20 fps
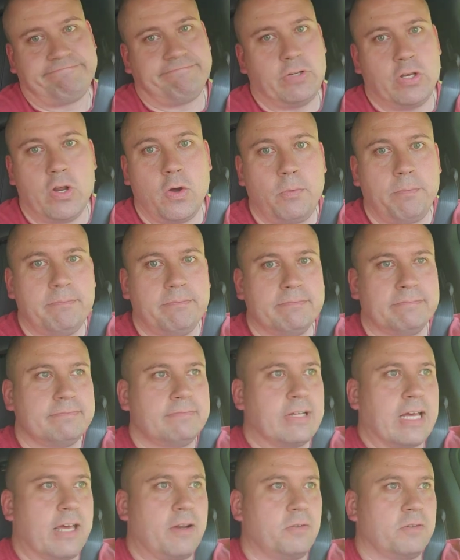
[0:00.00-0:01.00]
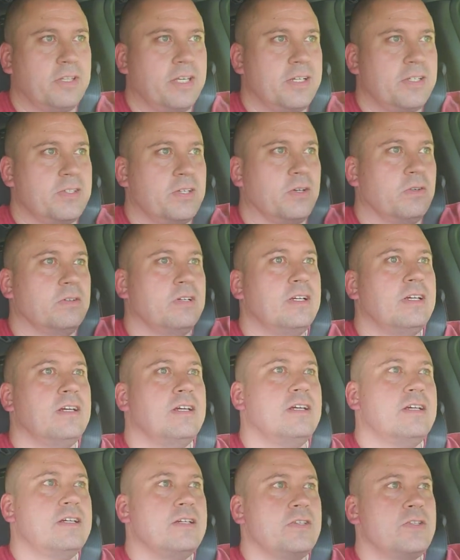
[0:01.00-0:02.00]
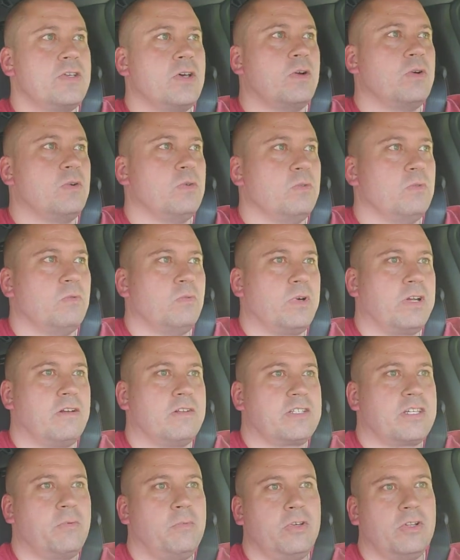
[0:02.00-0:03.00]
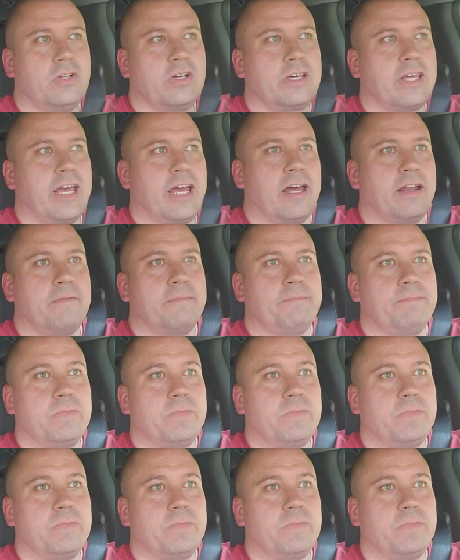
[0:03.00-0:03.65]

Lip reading: Nope, I don't think so. So what else can we look at?